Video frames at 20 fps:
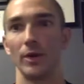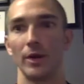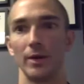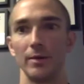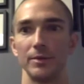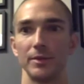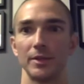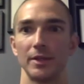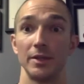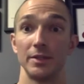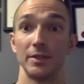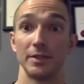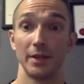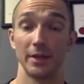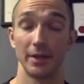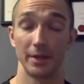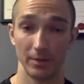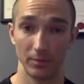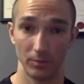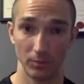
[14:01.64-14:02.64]
I'm saying is
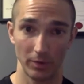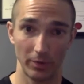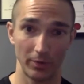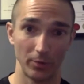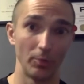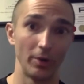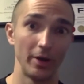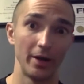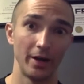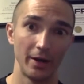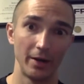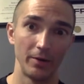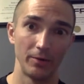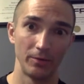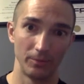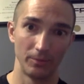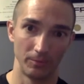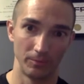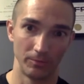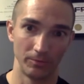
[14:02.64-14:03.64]
like the way I
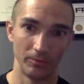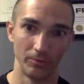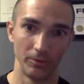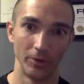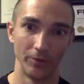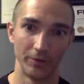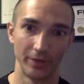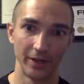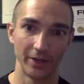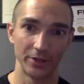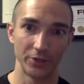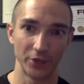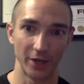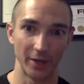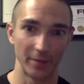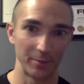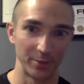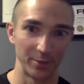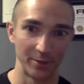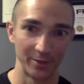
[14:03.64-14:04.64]
wrote that
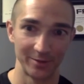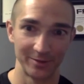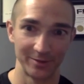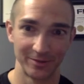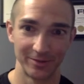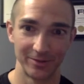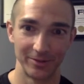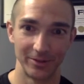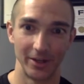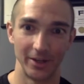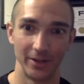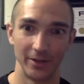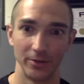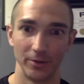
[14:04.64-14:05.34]
chapter, right?